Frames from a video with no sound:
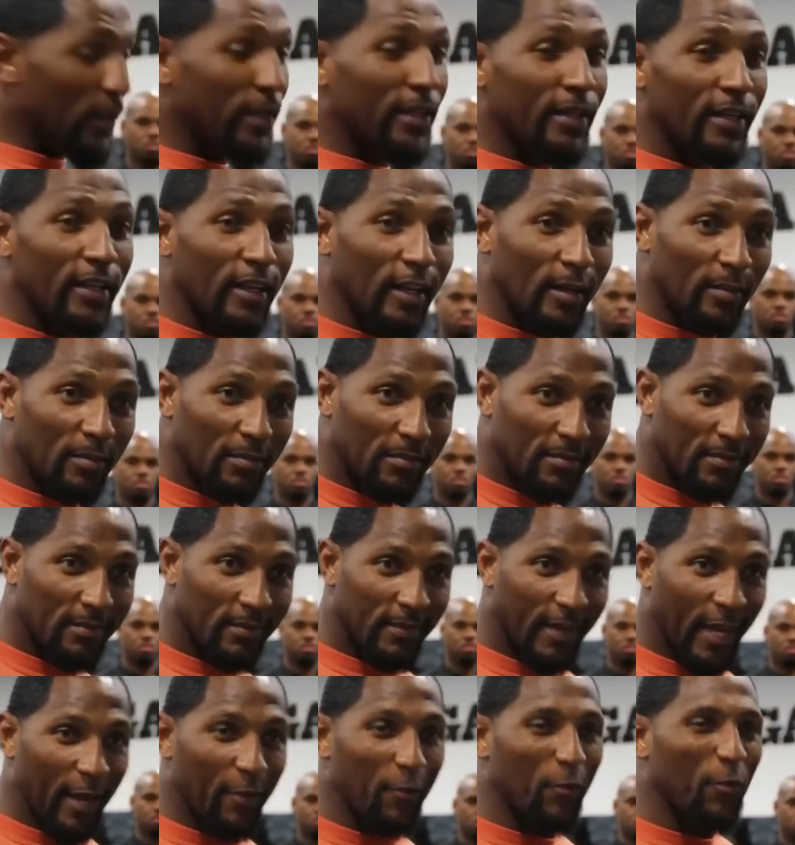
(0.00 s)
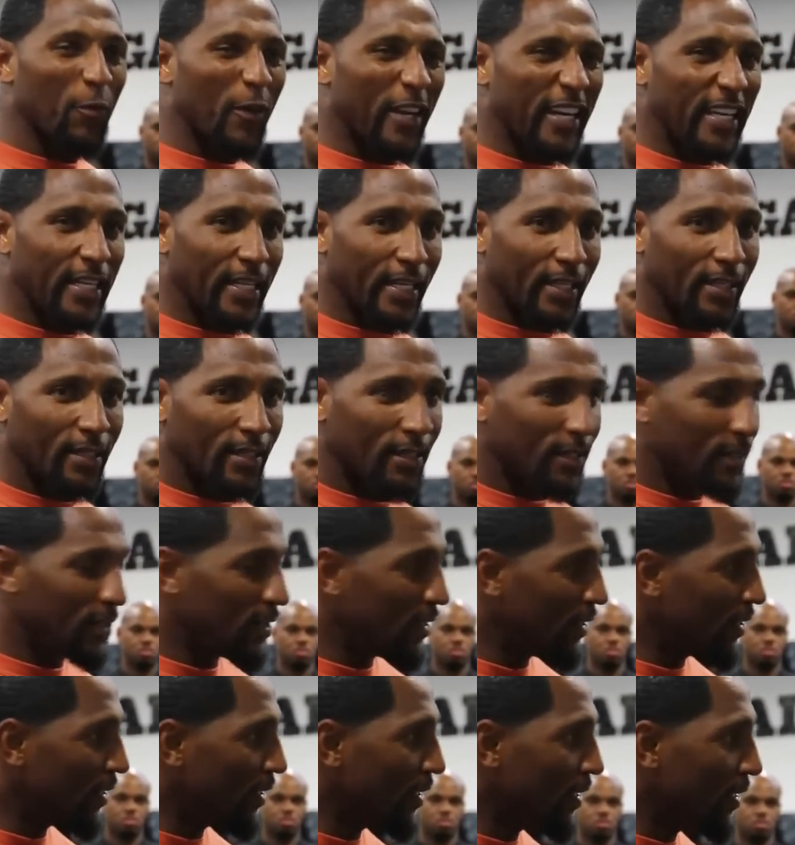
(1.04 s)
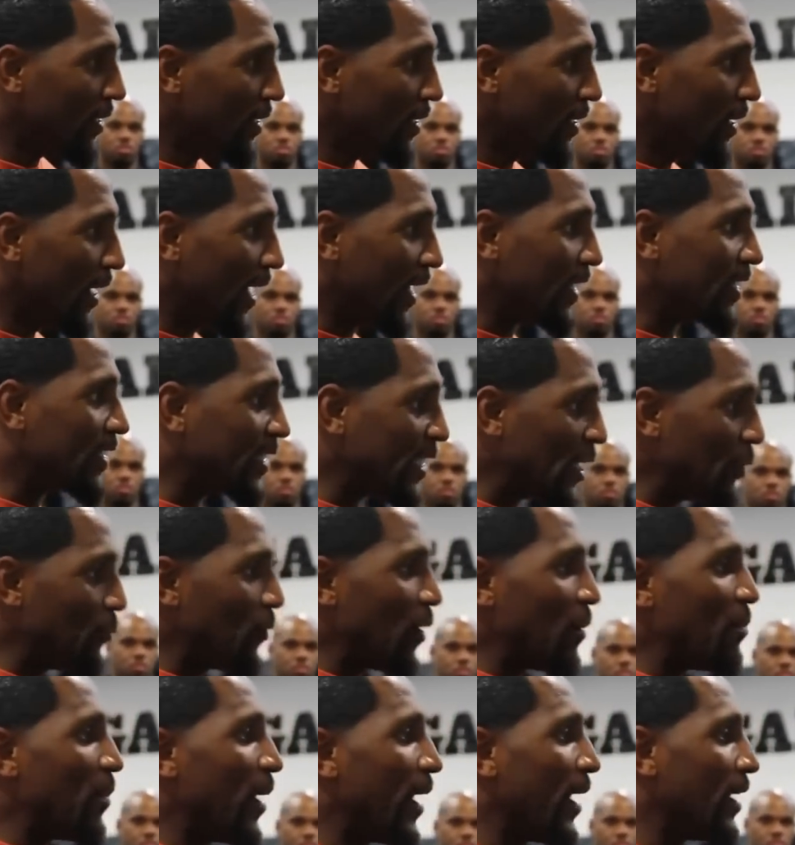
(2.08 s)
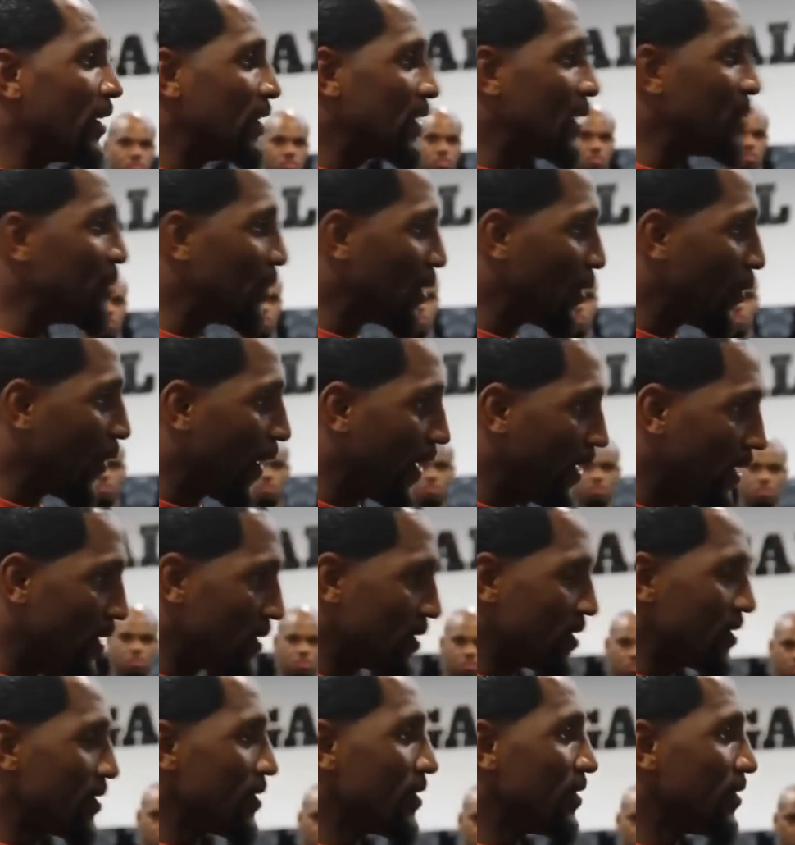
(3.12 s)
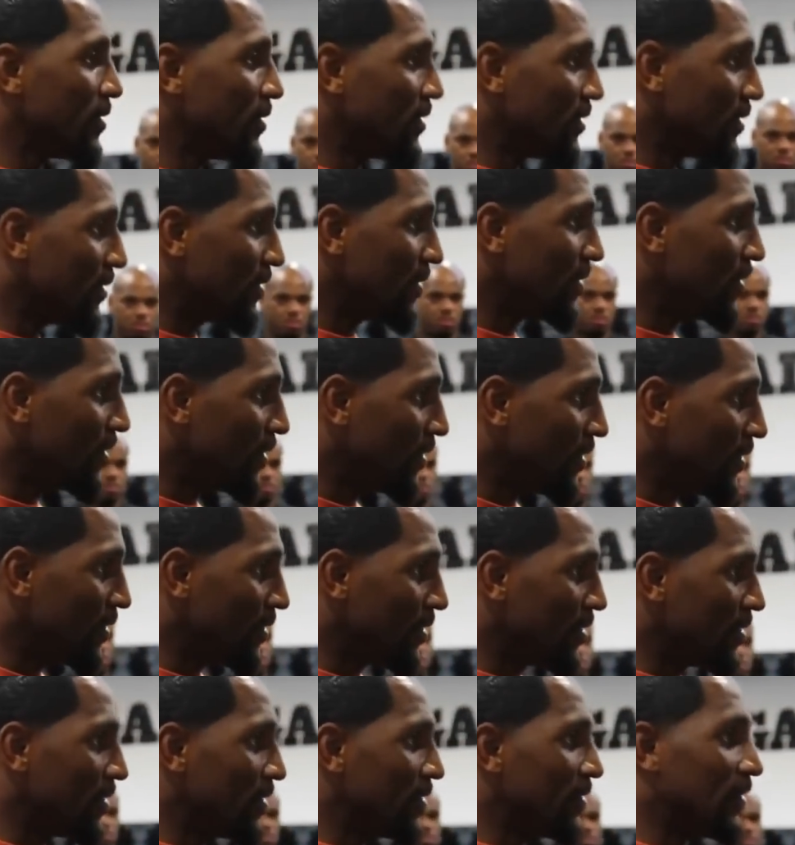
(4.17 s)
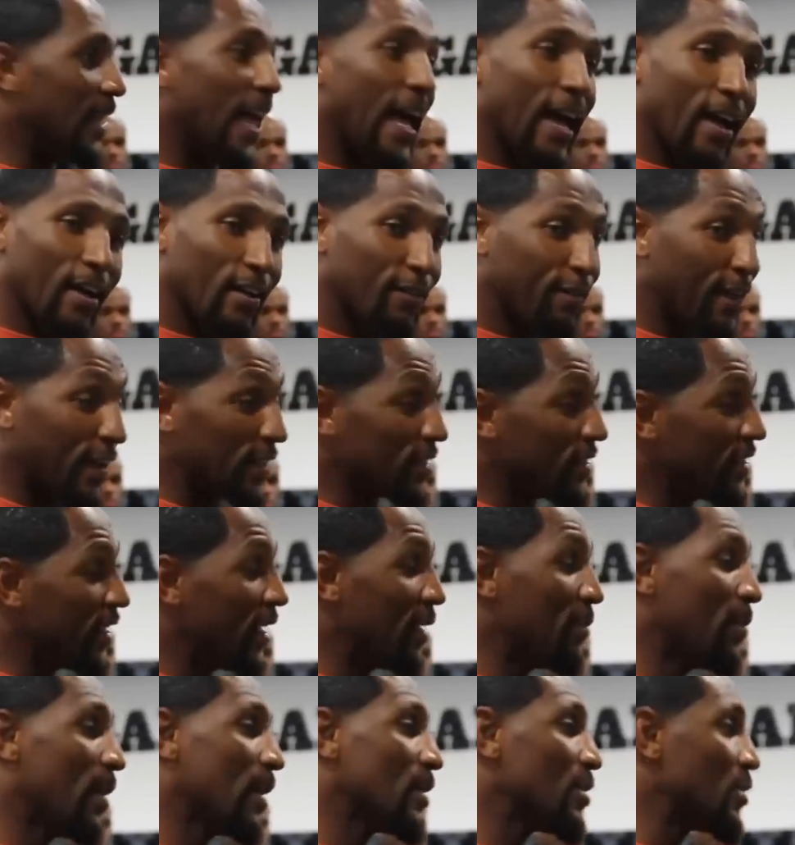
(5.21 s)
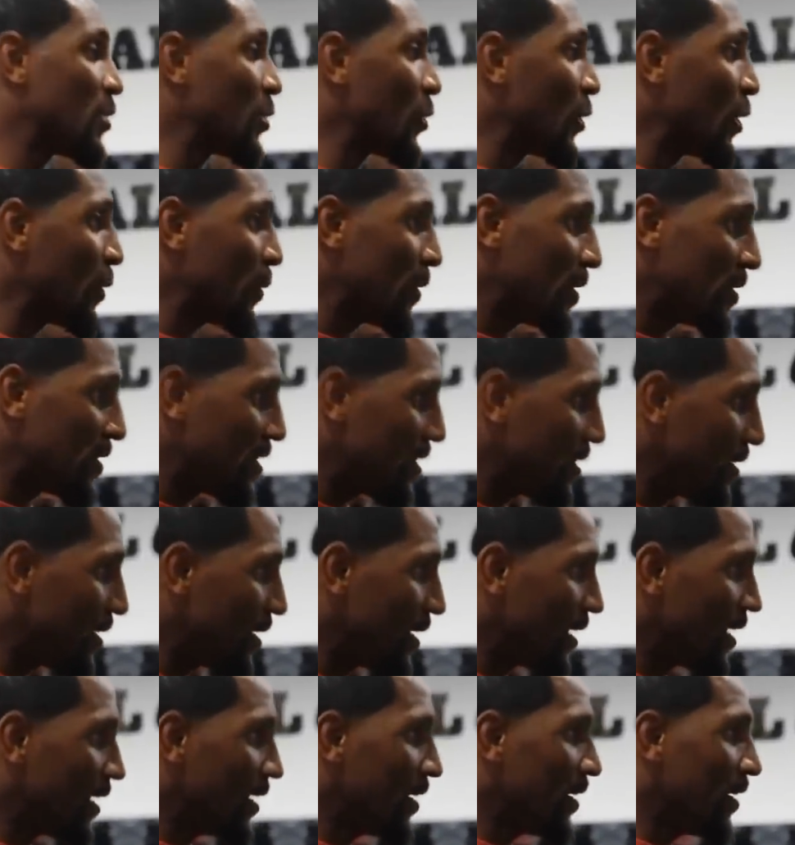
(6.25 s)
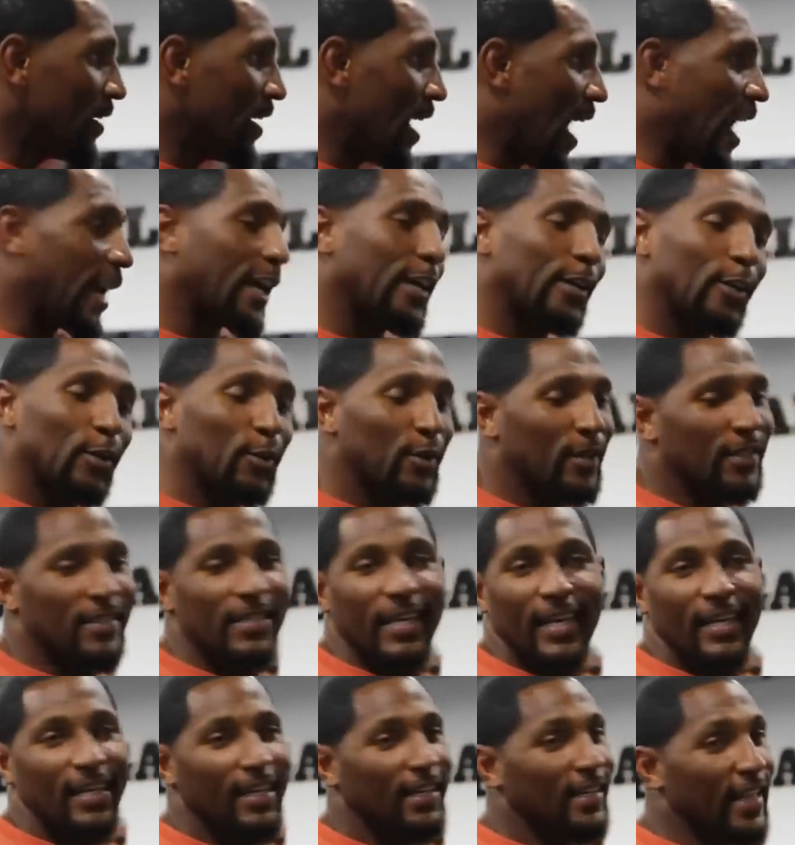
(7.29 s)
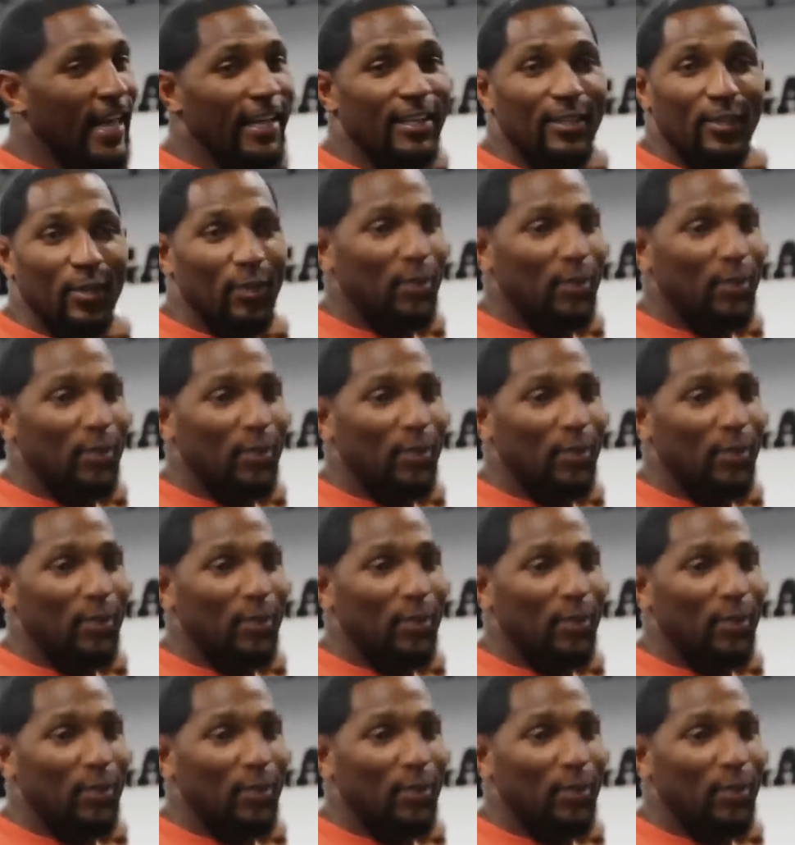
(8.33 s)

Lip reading: Pull it up and read it and see what made him the greatest. Now, if I share my story with you, I can only tell